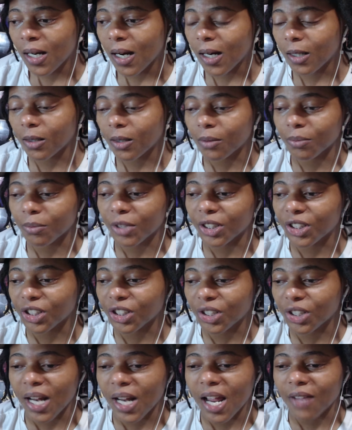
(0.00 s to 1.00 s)
They're
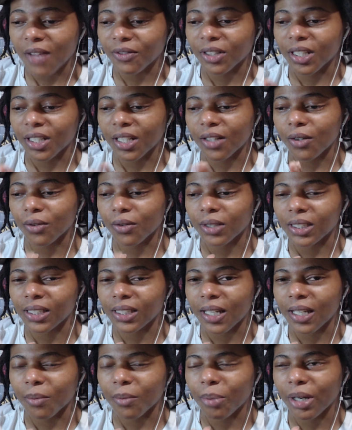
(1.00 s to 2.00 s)
just going to have to get on the
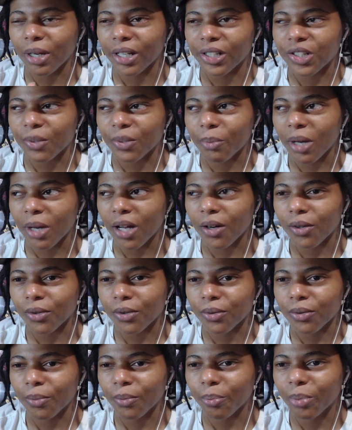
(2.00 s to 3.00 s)
same page
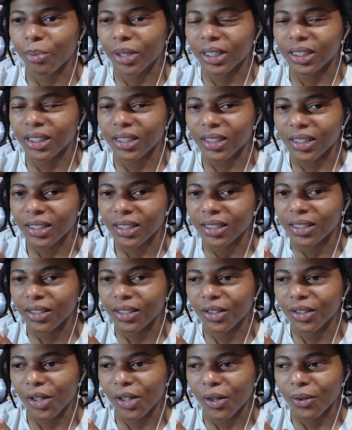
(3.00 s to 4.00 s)
about business,
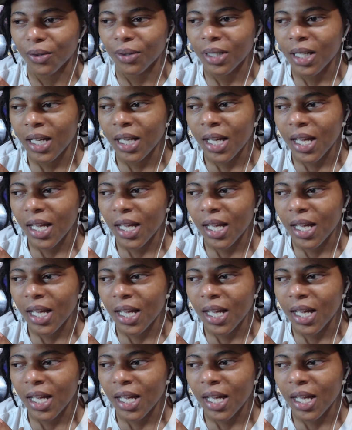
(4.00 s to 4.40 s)
you know,